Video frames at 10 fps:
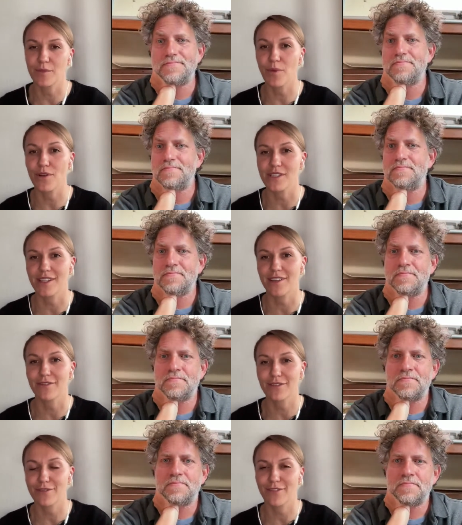Speaker 1: positive
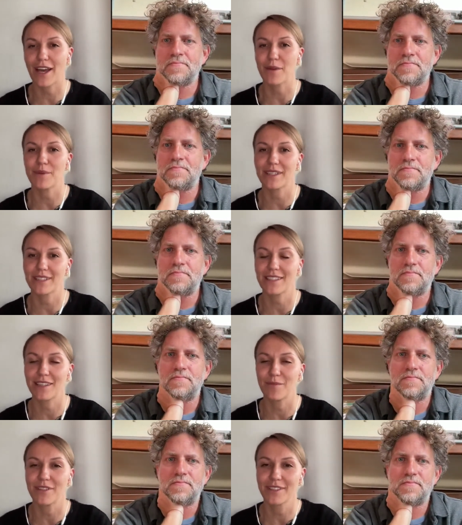vibe in the
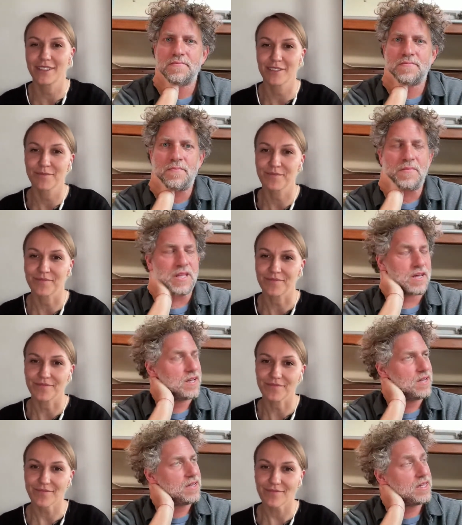team?
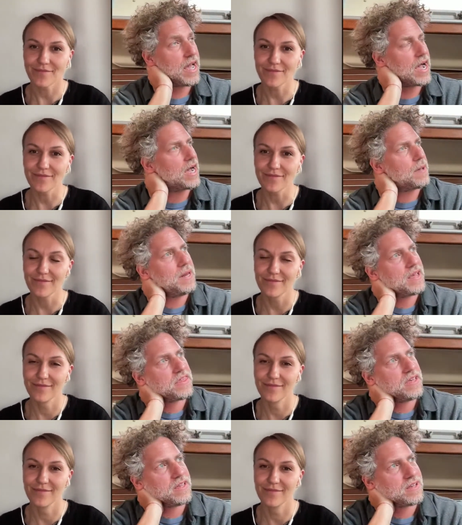
Speaker 2: Yeah, I mean, I
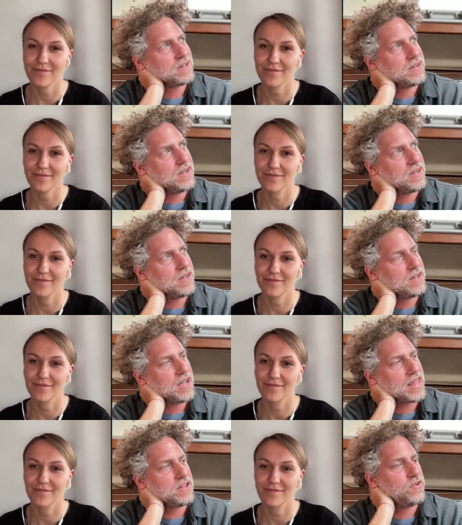think uh,
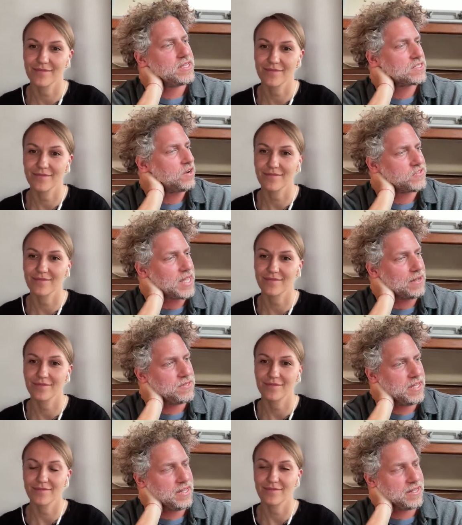at the risk of
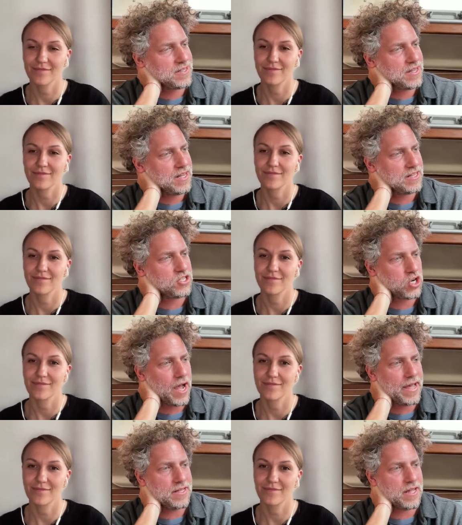sounding a little
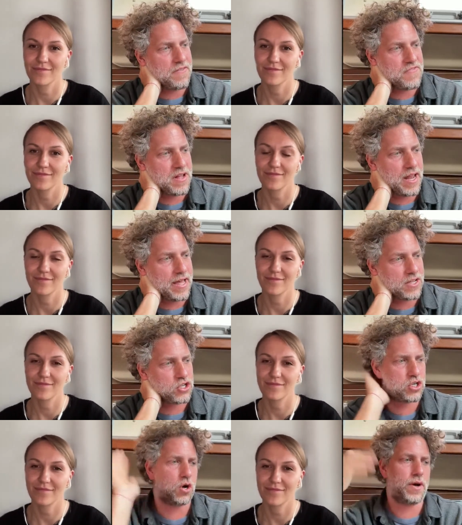trite, I feel like
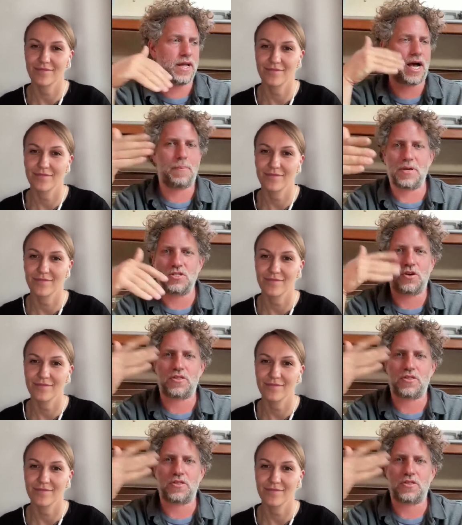showing up as your